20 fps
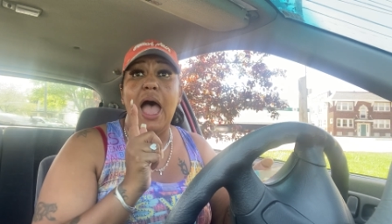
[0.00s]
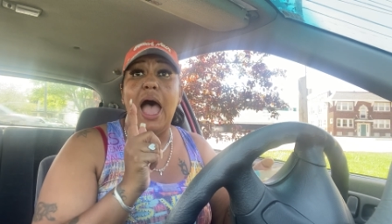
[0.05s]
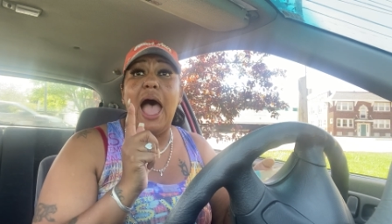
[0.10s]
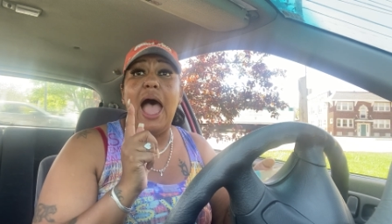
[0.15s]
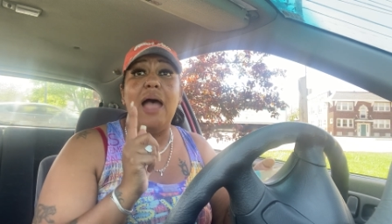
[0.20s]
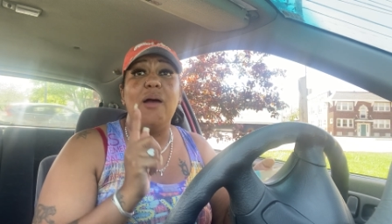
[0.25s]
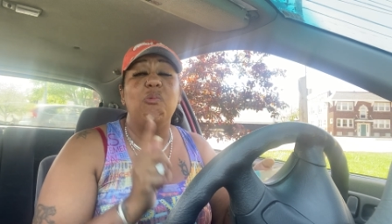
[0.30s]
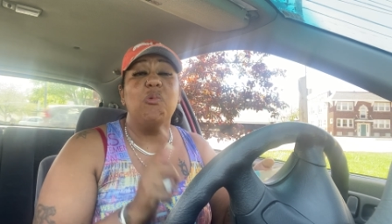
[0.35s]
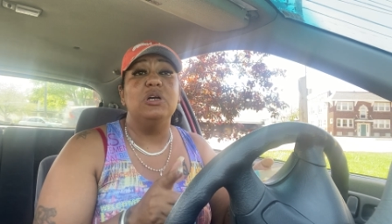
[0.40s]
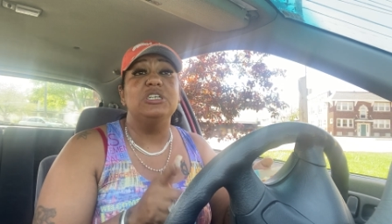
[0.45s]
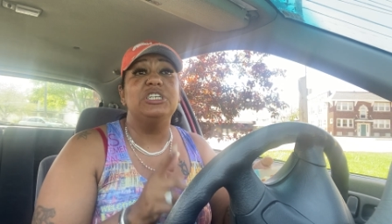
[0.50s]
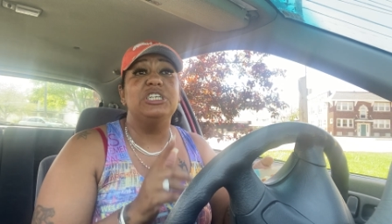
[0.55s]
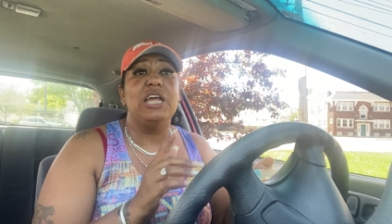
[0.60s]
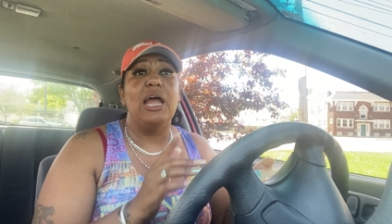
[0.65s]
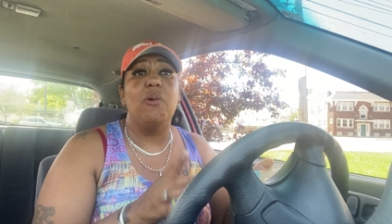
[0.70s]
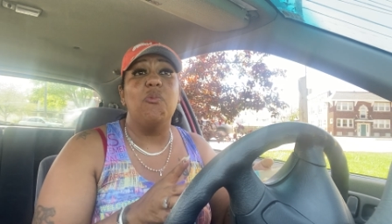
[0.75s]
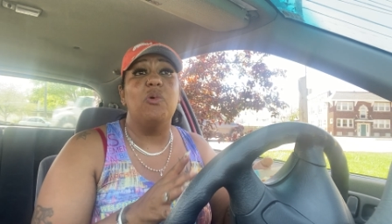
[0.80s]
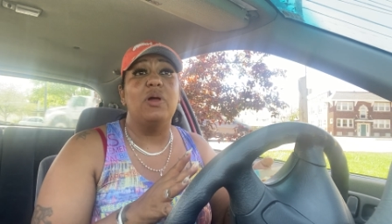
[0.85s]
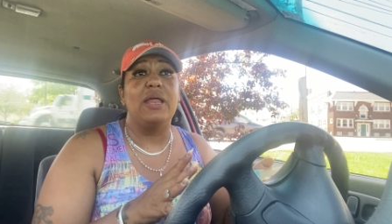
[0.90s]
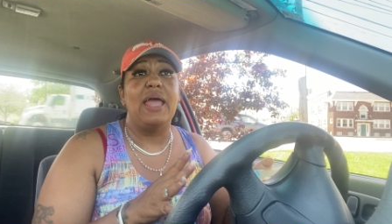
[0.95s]
I wish
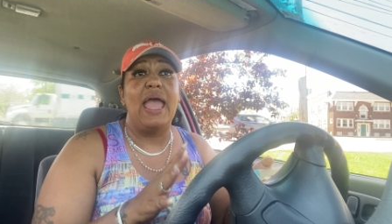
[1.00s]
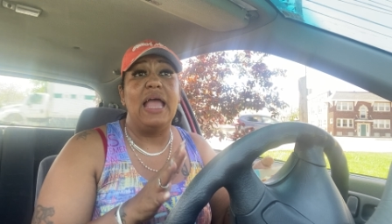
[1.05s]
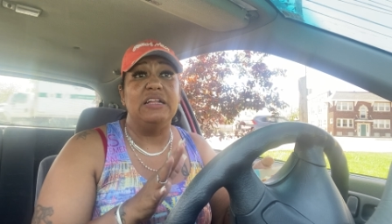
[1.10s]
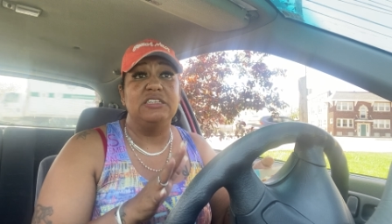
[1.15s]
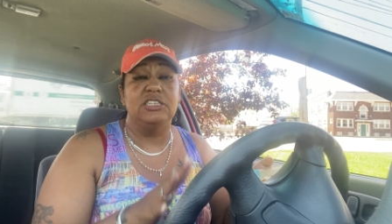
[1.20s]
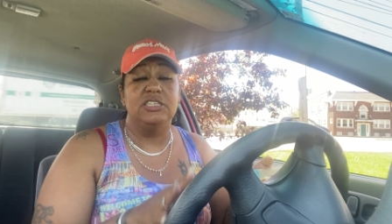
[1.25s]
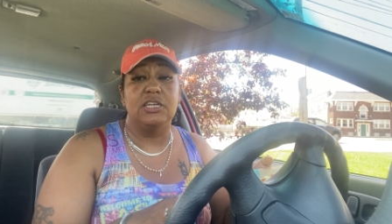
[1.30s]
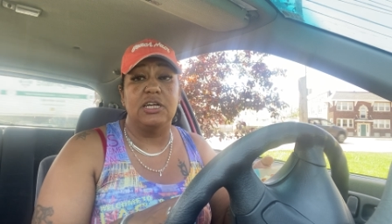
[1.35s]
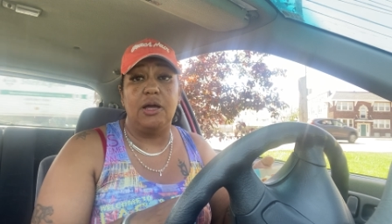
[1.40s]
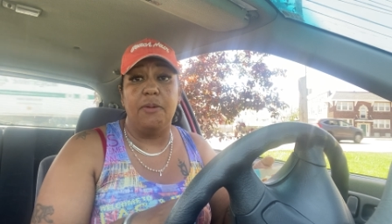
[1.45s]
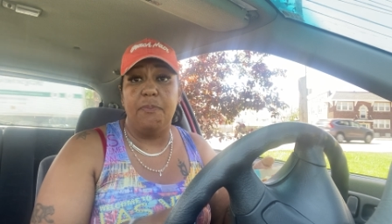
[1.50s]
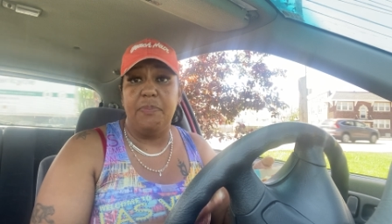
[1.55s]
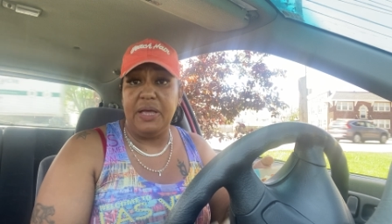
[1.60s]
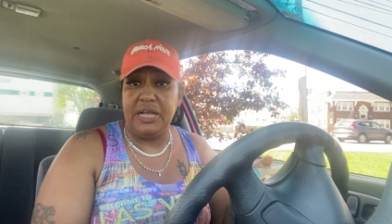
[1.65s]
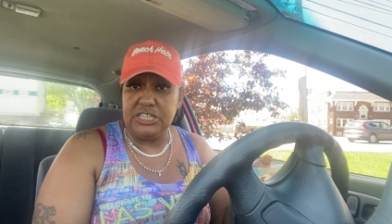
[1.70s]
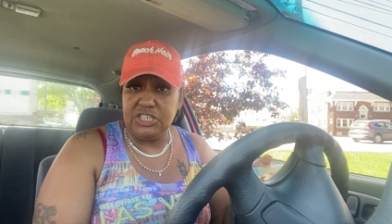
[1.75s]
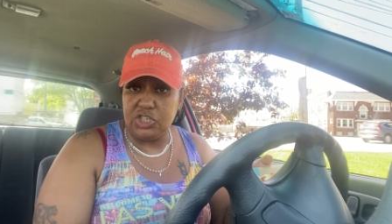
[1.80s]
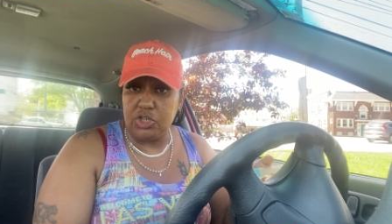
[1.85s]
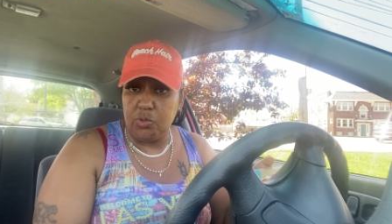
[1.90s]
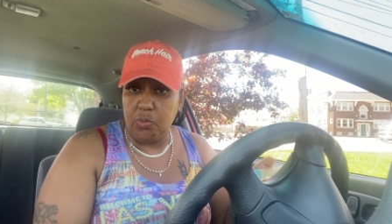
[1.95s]
I would have had took a
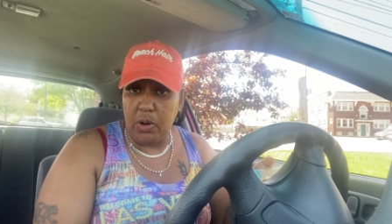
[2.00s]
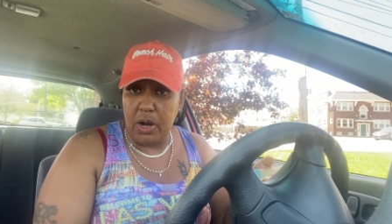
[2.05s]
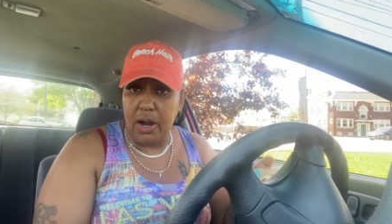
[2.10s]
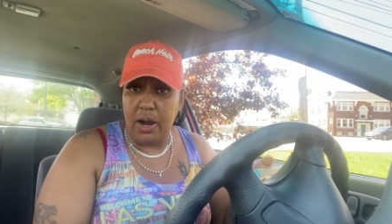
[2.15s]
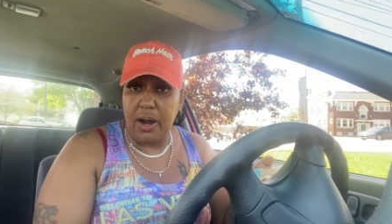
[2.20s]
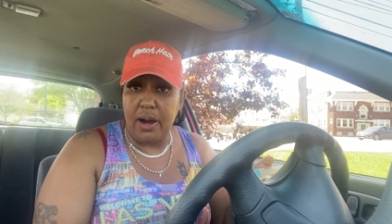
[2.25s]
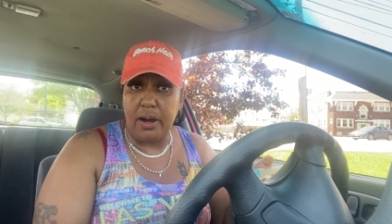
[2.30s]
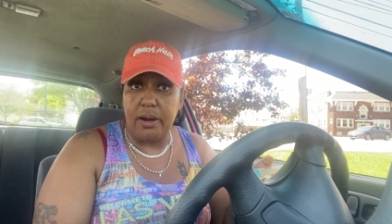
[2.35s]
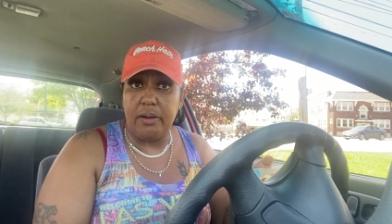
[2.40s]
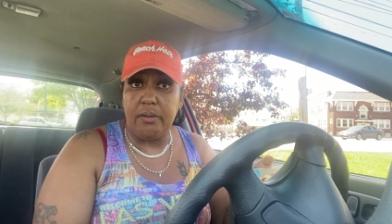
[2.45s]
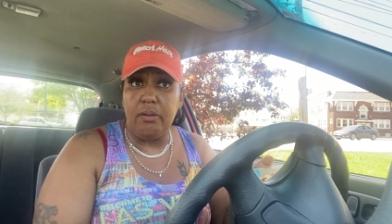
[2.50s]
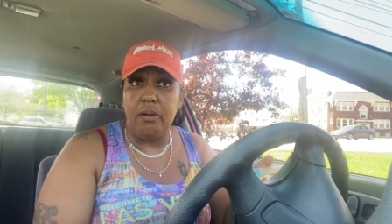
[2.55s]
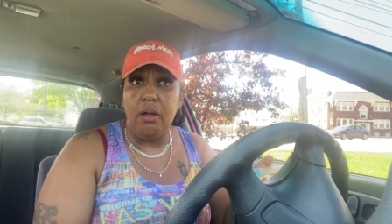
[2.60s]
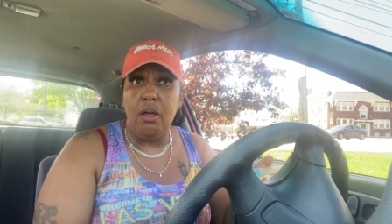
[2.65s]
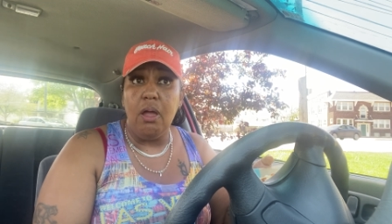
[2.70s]
picture with her